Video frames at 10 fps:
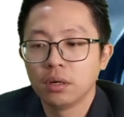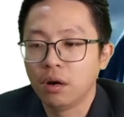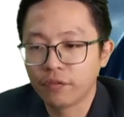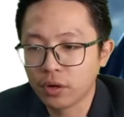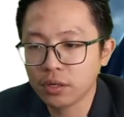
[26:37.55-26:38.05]

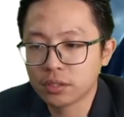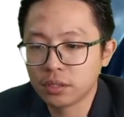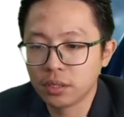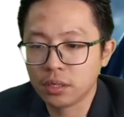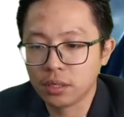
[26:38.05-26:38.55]
Of course,
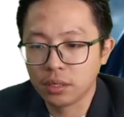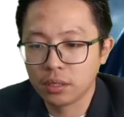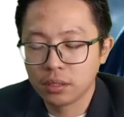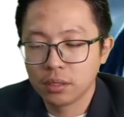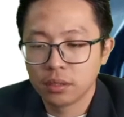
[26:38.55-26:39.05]

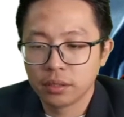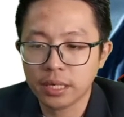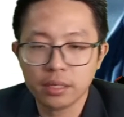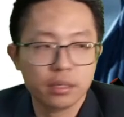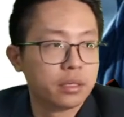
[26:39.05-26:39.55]

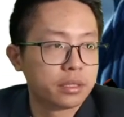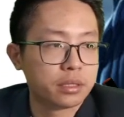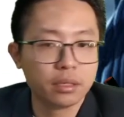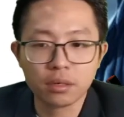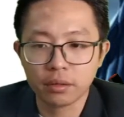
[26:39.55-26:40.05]

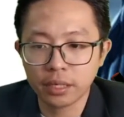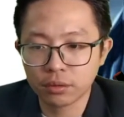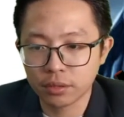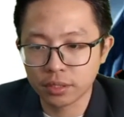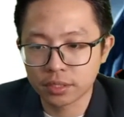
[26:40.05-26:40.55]
still connect
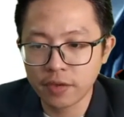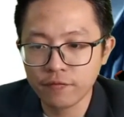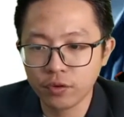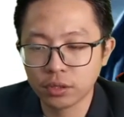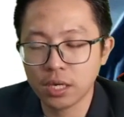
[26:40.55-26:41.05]
to the same
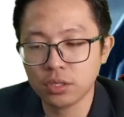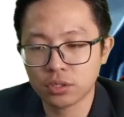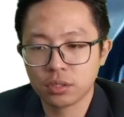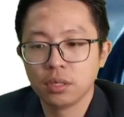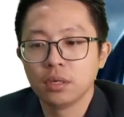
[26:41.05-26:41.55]

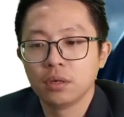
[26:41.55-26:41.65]
voltage,